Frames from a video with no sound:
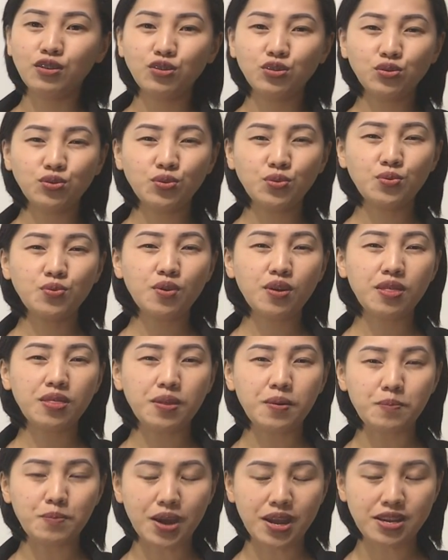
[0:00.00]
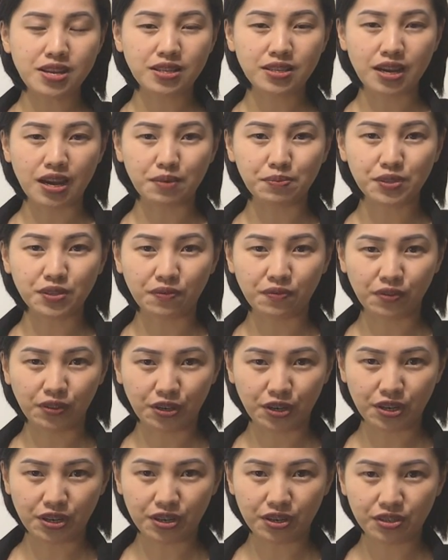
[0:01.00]
to the many types of
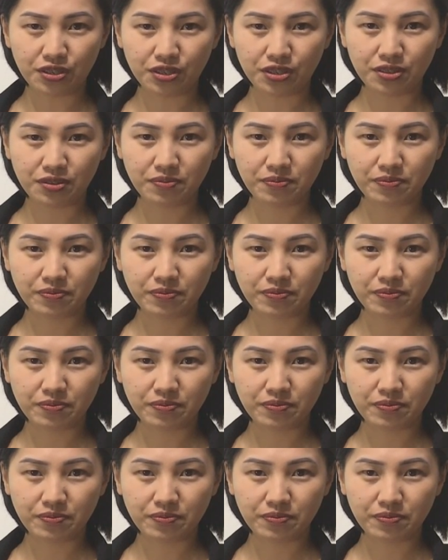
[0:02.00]
learners.